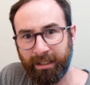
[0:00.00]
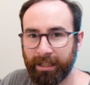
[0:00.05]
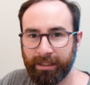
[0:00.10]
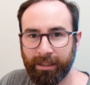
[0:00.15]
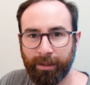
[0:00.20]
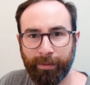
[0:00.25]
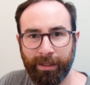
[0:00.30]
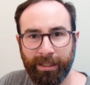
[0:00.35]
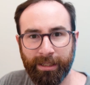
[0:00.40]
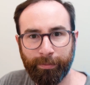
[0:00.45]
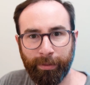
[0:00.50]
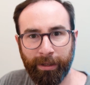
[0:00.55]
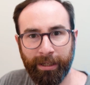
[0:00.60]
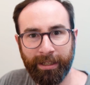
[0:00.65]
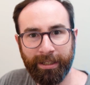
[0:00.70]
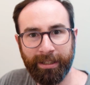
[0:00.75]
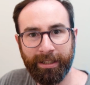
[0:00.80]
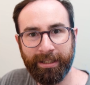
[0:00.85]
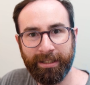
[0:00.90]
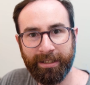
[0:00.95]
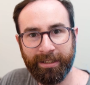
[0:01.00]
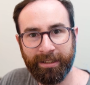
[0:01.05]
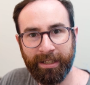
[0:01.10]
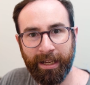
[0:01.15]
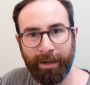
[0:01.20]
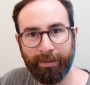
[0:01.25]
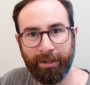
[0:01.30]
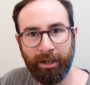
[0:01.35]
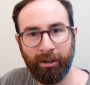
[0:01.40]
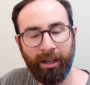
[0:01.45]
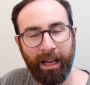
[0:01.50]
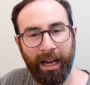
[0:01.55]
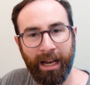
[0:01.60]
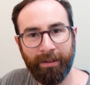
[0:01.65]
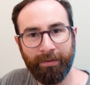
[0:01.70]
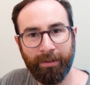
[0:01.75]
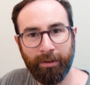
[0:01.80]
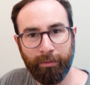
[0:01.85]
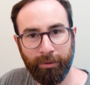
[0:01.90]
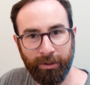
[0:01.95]
As I'm explaining these steps, I'll
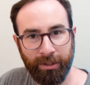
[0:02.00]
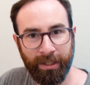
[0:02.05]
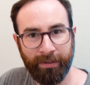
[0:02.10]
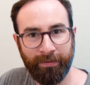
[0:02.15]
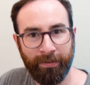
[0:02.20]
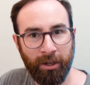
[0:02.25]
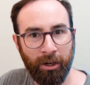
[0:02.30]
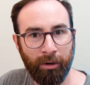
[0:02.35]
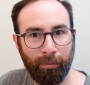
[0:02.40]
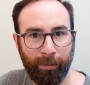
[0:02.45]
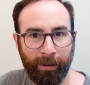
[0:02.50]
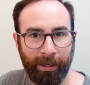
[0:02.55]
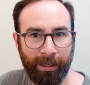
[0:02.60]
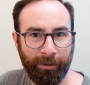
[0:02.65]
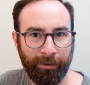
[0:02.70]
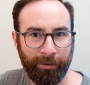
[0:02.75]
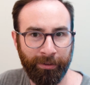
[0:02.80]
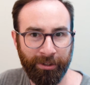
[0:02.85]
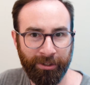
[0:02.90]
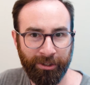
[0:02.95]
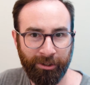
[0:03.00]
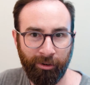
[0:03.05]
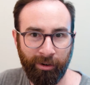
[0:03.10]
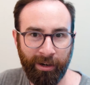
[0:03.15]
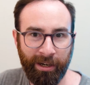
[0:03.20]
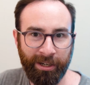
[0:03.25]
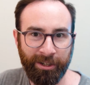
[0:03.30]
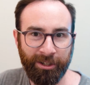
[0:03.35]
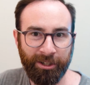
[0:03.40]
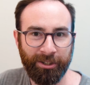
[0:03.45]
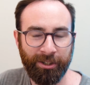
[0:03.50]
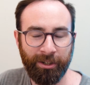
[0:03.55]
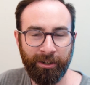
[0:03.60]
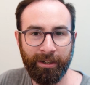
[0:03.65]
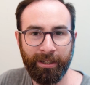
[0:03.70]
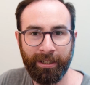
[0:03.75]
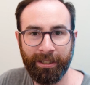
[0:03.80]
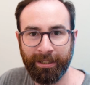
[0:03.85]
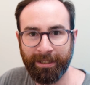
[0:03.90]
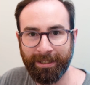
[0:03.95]
have the music video playing on the screen just so
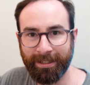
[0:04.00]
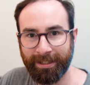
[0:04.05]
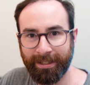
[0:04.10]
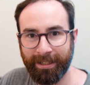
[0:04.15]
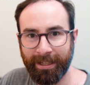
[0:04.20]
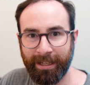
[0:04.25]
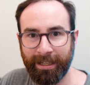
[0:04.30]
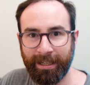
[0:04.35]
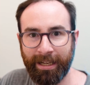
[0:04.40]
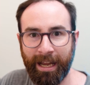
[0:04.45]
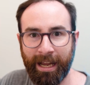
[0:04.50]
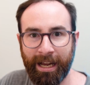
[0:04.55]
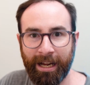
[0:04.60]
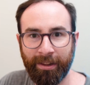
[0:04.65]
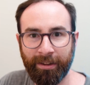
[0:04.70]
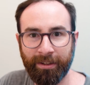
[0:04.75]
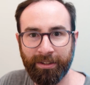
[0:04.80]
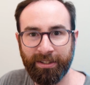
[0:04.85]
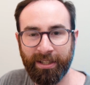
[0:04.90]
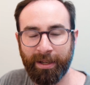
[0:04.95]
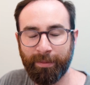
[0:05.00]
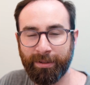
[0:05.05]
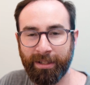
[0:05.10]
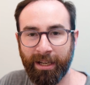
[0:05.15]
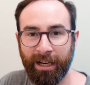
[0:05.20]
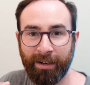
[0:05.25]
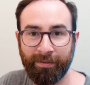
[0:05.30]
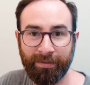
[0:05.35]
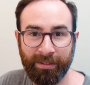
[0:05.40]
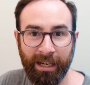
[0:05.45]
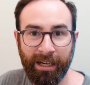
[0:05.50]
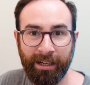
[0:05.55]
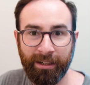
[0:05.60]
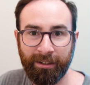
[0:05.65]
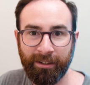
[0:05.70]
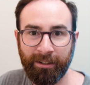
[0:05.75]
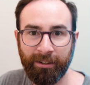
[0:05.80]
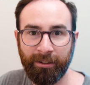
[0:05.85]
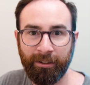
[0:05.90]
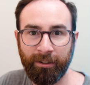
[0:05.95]
you can see how the steps that I've
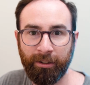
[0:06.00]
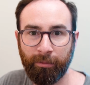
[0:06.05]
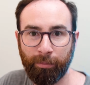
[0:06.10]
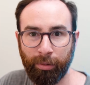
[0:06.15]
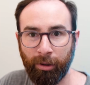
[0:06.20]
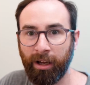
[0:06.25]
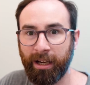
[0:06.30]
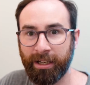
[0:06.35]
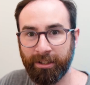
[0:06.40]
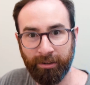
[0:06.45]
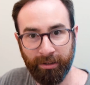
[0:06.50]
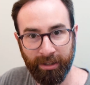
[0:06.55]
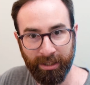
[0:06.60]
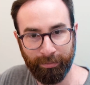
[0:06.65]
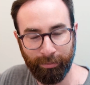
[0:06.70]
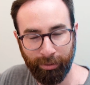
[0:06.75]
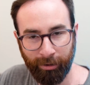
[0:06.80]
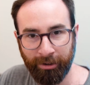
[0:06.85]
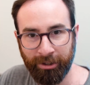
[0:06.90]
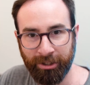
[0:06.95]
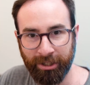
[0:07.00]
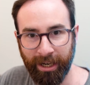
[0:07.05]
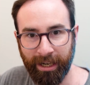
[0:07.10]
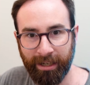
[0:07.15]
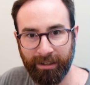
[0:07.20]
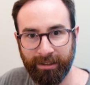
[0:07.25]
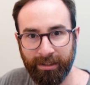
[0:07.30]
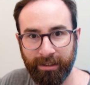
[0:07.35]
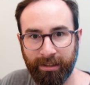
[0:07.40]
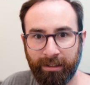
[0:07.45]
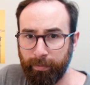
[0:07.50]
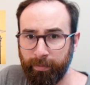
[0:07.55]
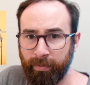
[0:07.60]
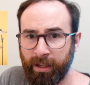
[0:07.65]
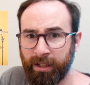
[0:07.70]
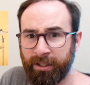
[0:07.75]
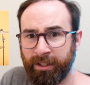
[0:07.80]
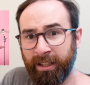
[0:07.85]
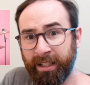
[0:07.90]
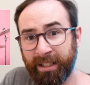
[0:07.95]
taken applied to this project.
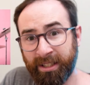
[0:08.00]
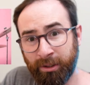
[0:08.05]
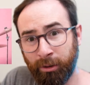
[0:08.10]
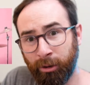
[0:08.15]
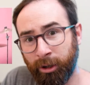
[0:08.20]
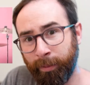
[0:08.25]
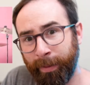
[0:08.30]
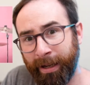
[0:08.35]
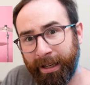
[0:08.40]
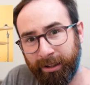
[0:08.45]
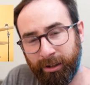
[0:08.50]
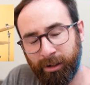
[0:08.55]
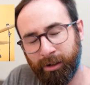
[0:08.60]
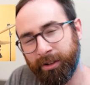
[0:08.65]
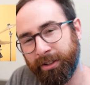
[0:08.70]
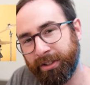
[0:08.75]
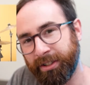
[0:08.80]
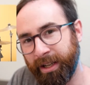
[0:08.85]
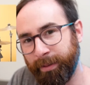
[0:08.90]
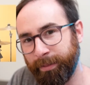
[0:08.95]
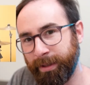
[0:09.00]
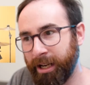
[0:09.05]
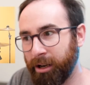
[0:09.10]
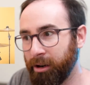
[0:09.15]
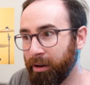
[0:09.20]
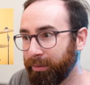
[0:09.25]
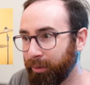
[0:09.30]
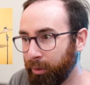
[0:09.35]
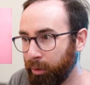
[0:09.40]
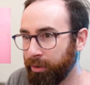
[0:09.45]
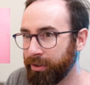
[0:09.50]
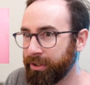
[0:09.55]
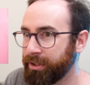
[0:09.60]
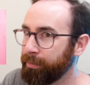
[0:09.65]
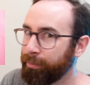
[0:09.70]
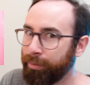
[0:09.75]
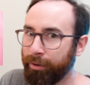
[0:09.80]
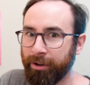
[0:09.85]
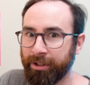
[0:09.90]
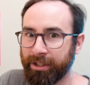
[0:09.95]
So let's talk about concept. Now, of course,
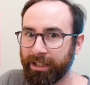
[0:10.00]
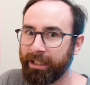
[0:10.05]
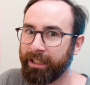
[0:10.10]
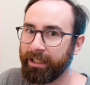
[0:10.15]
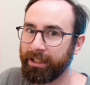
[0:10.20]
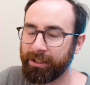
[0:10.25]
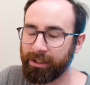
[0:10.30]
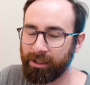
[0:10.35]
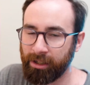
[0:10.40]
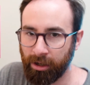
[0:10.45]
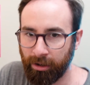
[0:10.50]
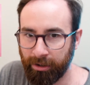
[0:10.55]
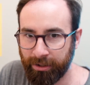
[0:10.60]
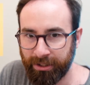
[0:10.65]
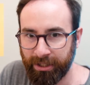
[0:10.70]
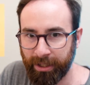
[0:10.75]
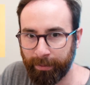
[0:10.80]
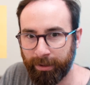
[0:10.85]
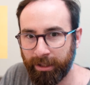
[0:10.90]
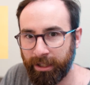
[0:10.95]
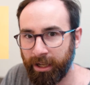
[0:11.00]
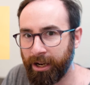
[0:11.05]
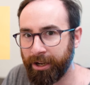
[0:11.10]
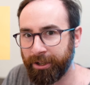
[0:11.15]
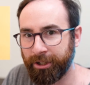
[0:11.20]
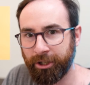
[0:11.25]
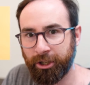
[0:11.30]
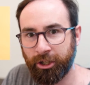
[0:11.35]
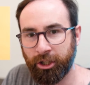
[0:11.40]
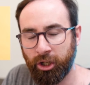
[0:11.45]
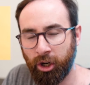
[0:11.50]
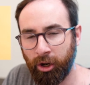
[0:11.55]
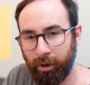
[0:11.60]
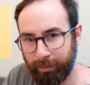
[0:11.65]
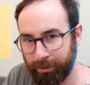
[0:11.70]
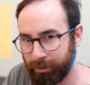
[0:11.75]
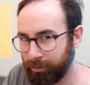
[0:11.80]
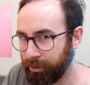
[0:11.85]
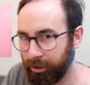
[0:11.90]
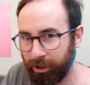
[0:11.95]
your project needs a concept. You can't just show up
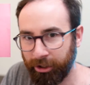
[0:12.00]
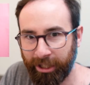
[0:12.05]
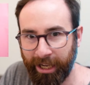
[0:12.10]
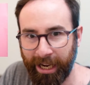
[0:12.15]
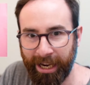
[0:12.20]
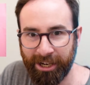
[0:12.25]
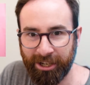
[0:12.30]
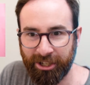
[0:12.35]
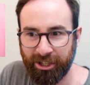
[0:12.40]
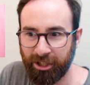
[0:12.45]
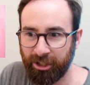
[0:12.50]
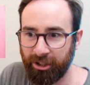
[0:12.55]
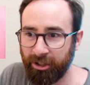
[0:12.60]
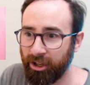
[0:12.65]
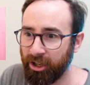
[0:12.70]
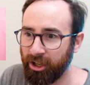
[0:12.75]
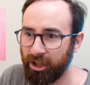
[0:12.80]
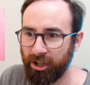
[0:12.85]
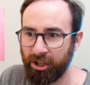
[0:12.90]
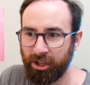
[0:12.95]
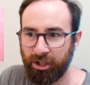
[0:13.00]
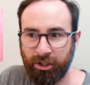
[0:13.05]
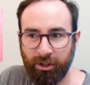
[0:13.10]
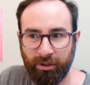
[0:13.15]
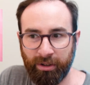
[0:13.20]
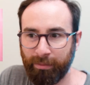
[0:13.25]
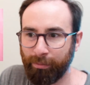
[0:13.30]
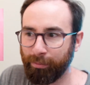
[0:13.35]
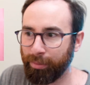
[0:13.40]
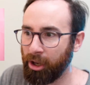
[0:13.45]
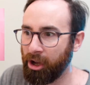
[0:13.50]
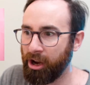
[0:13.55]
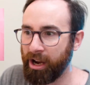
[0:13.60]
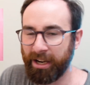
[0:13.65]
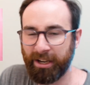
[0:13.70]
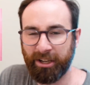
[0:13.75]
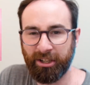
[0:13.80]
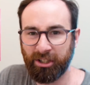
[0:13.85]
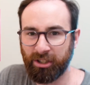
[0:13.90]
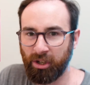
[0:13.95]
to a location, shooting
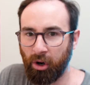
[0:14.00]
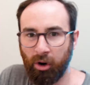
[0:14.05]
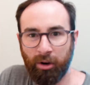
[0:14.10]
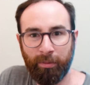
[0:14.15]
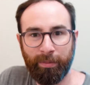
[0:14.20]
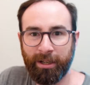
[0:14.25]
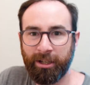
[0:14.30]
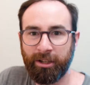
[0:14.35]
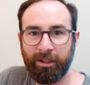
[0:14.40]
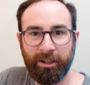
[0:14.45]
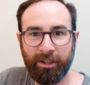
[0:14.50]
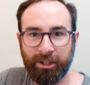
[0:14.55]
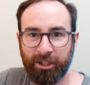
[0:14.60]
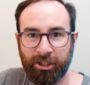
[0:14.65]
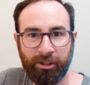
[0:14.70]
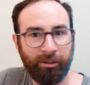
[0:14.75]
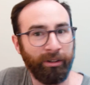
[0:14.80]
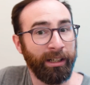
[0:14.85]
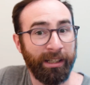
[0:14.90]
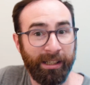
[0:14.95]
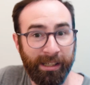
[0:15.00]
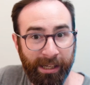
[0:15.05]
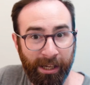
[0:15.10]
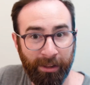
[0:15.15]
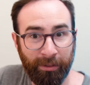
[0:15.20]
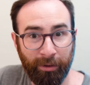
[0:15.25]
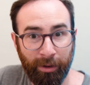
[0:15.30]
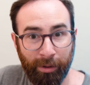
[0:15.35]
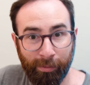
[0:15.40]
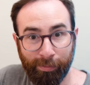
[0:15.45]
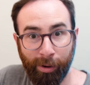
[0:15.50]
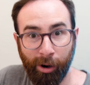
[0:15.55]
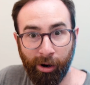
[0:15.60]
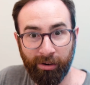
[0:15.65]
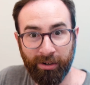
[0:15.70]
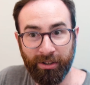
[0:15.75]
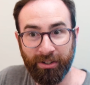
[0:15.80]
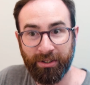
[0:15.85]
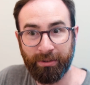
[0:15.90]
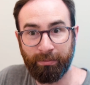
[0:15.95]
blind and just hoping you can just string it together in
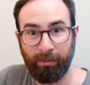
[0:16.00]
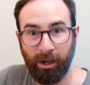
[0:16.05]
post.